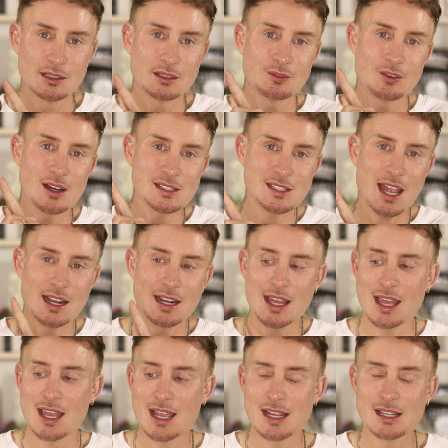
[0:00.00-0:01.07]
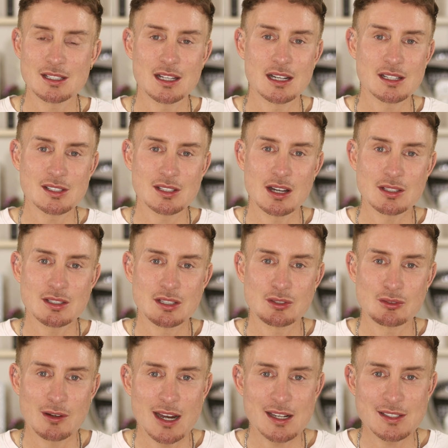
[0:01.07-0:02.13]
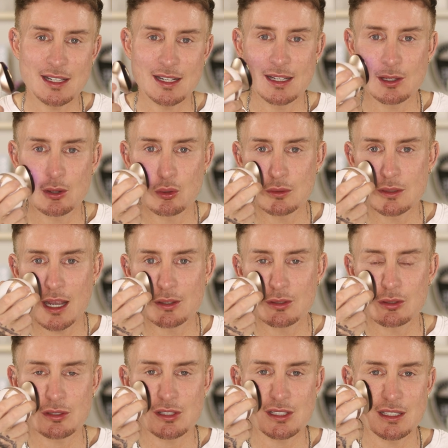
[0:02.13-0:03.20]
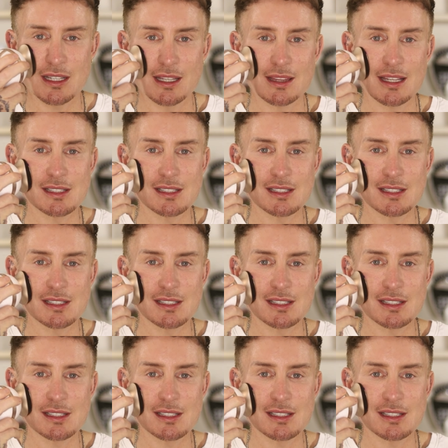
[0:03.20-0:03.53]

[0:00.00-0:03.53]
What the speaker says: The device head here is going to start to drastically cool down your skin.